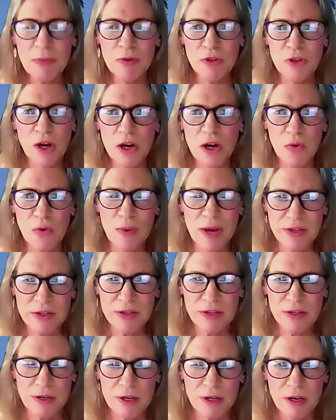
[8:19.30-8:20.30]
people took a
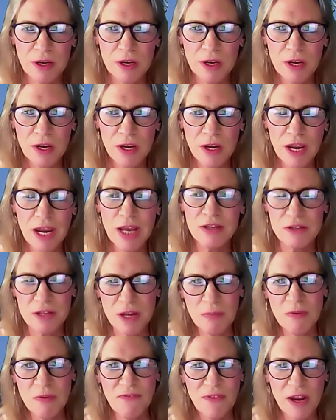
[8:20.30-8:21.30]
risk, and
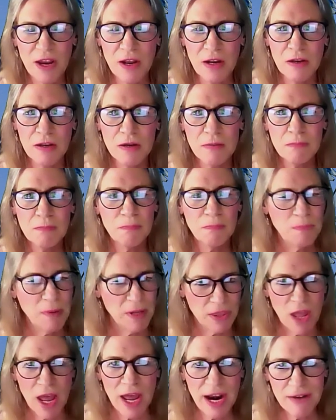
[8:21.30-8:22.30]
some have failed,
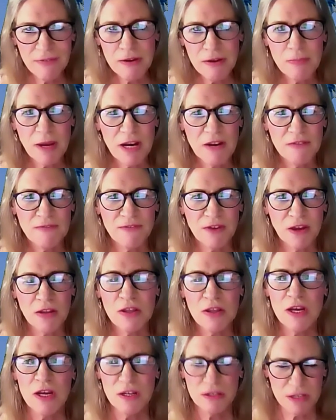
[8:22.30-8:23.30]
but not everybody
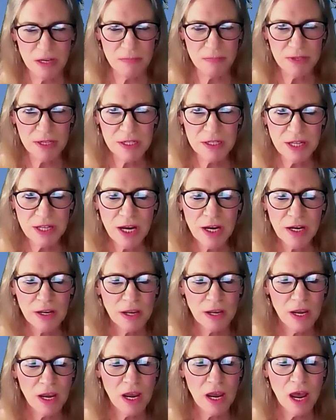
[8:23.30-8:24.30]
failed. Some
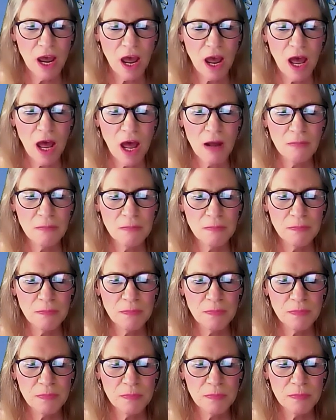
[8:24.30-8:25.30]
succeed.
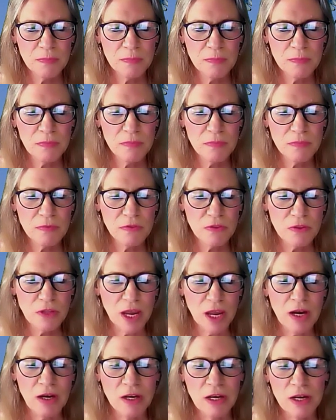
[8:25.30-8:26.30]
And
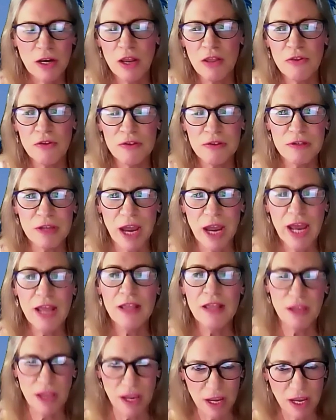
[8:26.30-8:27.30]

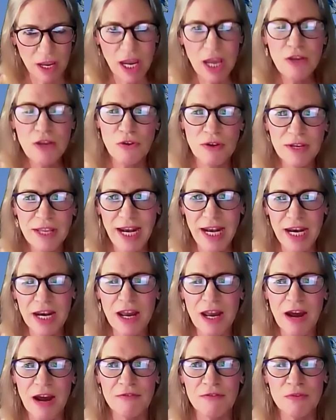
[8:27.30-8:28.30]
in your
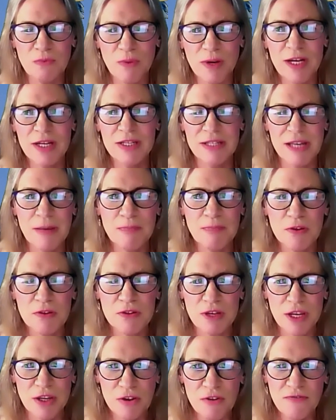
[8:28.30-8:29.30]
daily lives, what
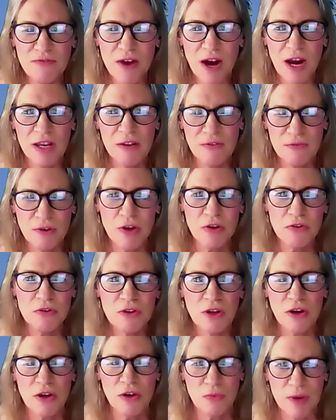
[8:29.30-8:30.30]
examples can you find of where
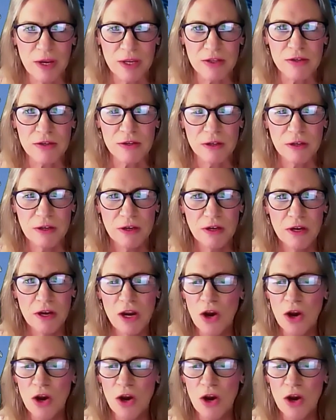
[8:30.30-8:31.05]
you took a risk?